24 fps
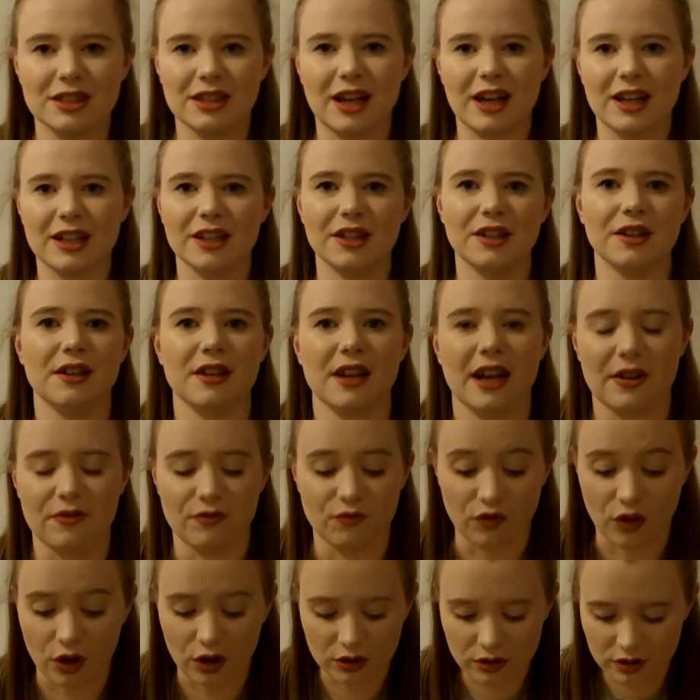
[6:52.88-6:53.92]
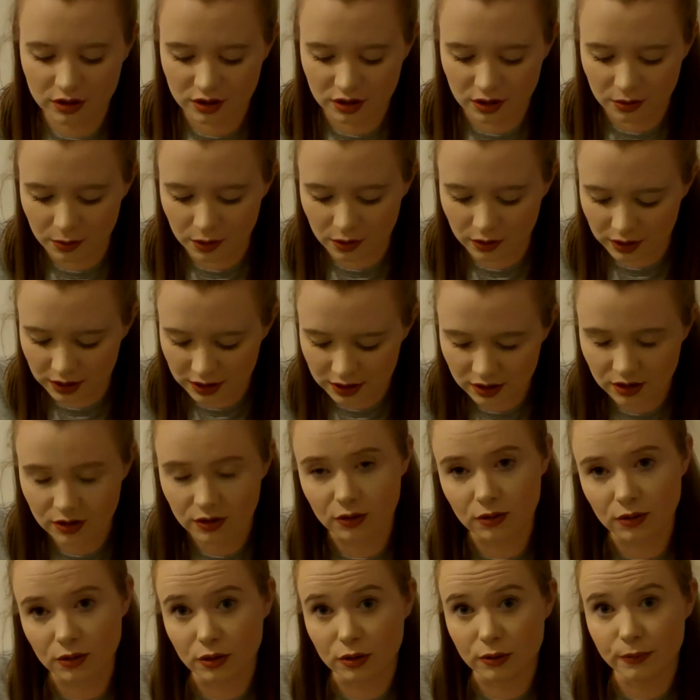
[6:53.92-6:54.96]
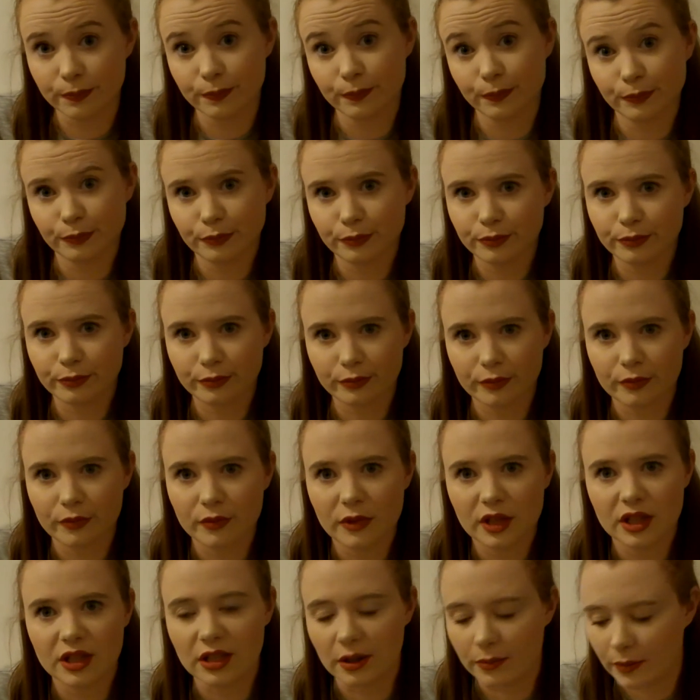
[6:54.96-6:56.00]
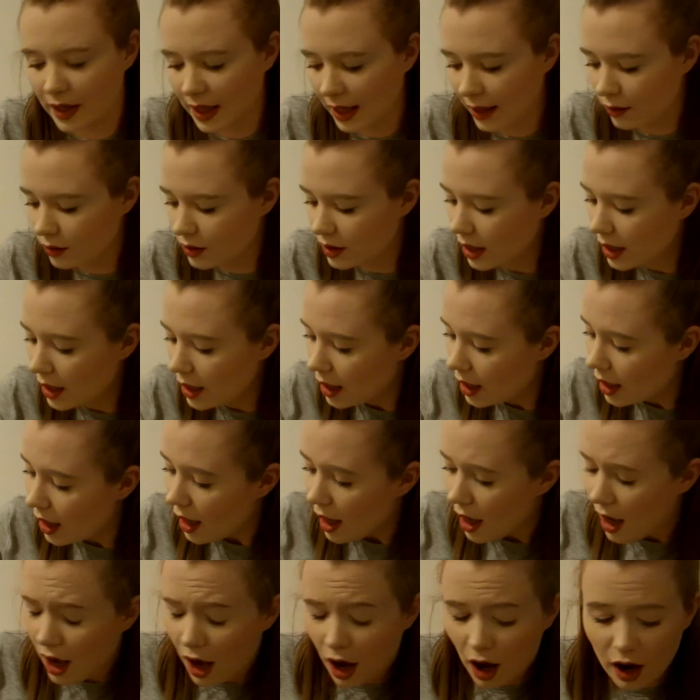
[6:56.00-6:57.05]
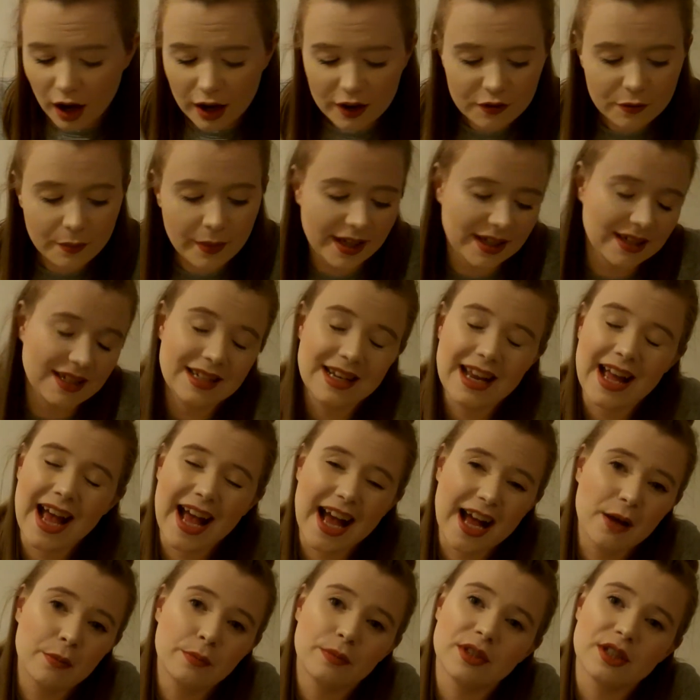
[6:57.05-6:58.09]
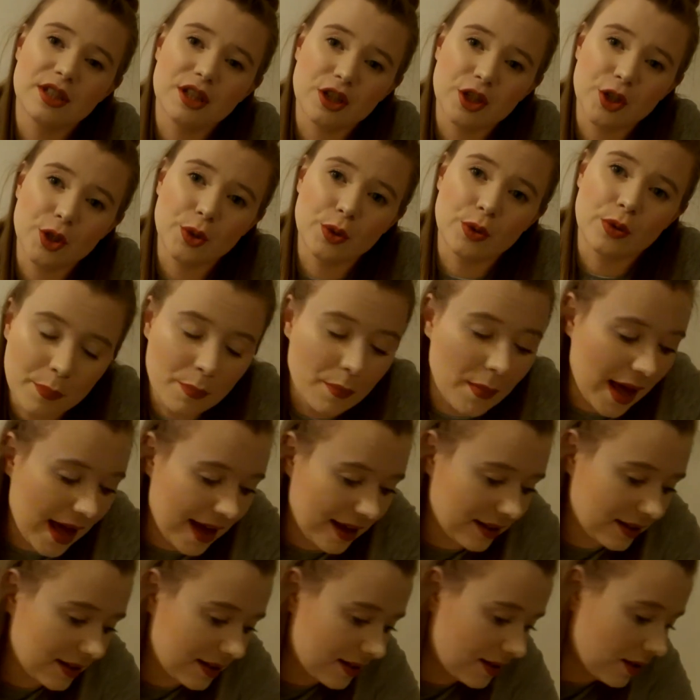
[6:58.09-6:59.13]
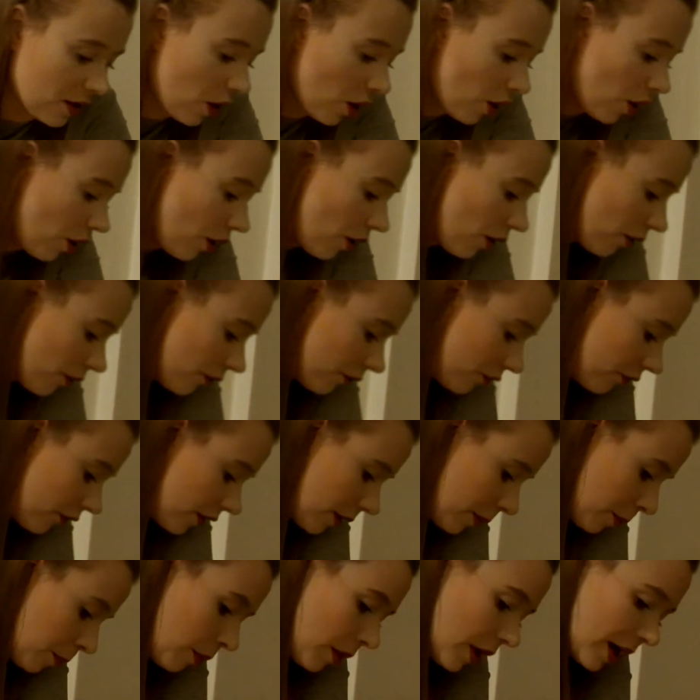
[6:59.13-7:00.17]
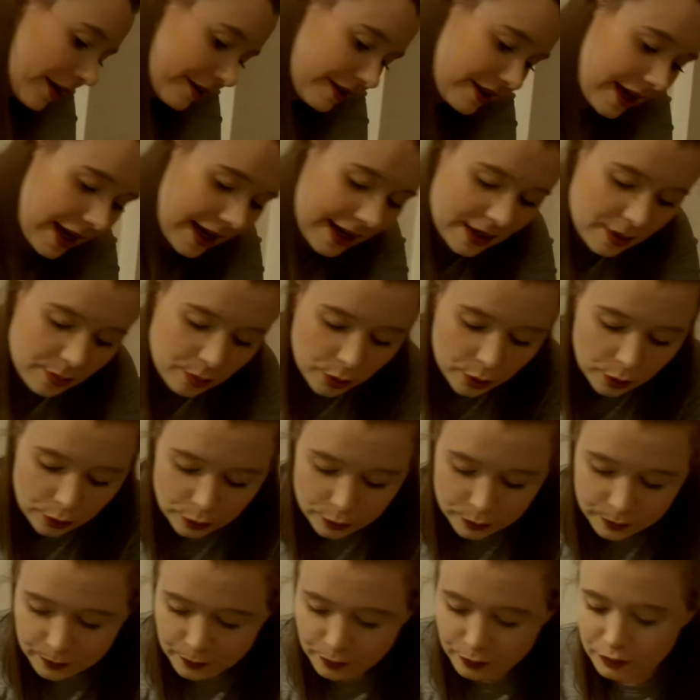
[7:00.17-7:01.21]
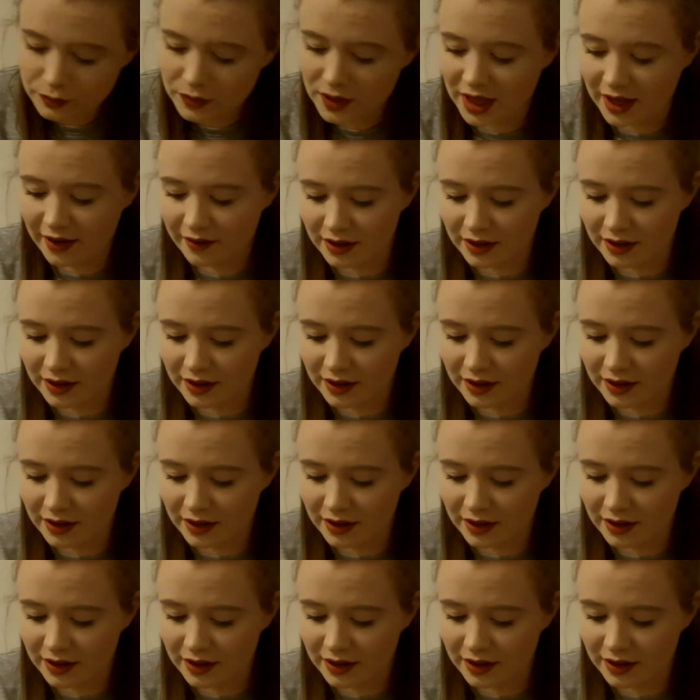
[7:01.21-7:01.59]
kind of look like rocks, to be honest, or something else. I've made an absolute mess of my table. There